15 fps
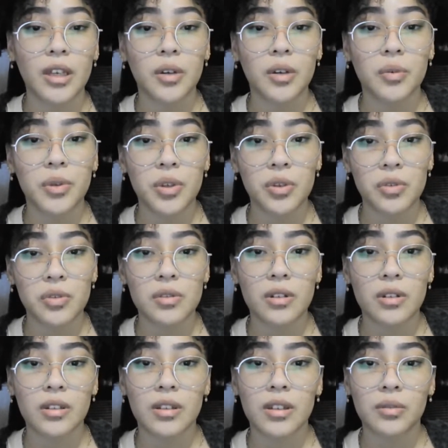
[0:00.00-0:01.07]
We used
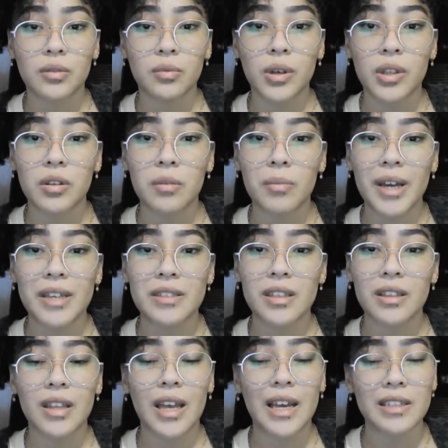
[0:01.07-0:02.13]
the Randomized
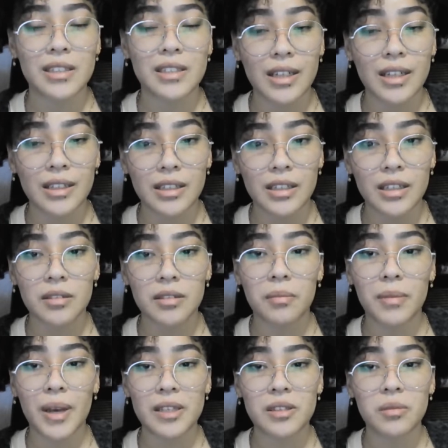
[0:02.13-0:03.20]
Accelerated
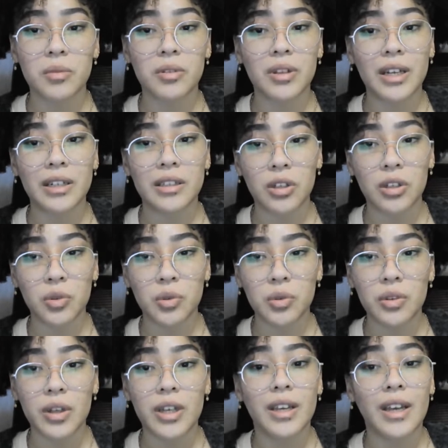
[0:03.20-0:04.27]
Maximum Likelihood
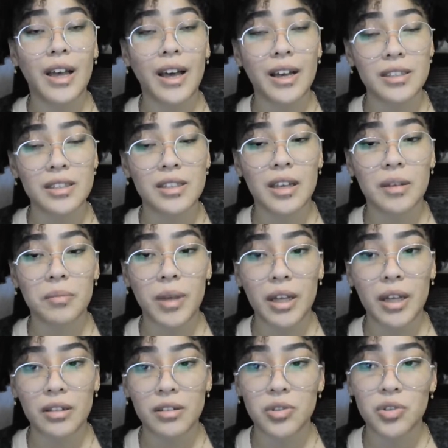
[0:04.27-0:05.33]

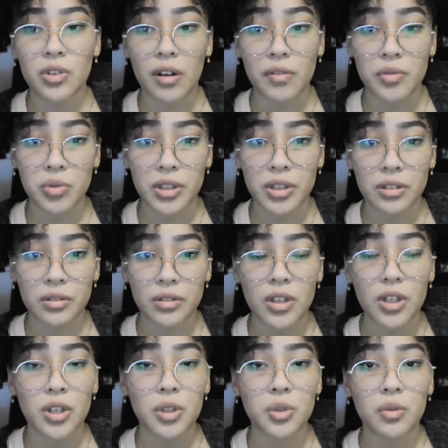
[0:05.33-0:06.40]
software
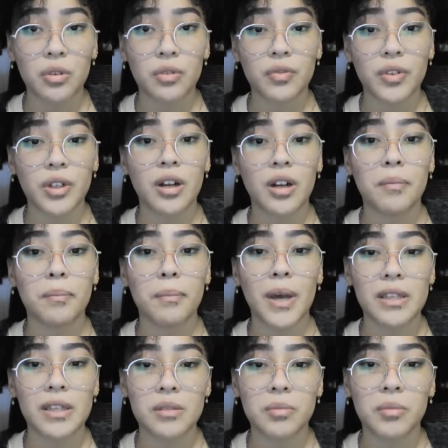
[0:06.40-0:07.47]
to infer a
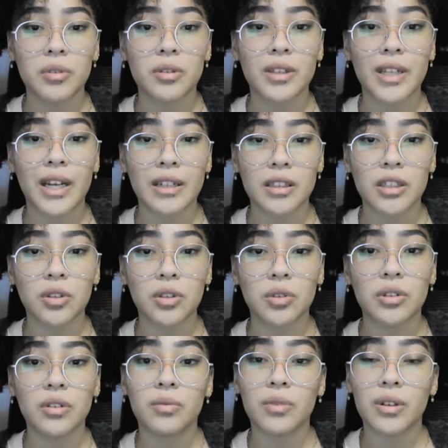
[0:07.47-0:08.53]
maximum
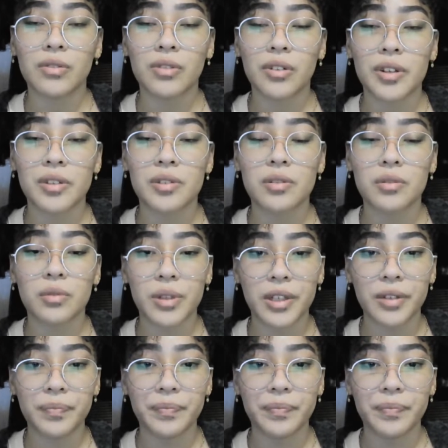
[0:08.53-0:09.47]
likelihood reference tree,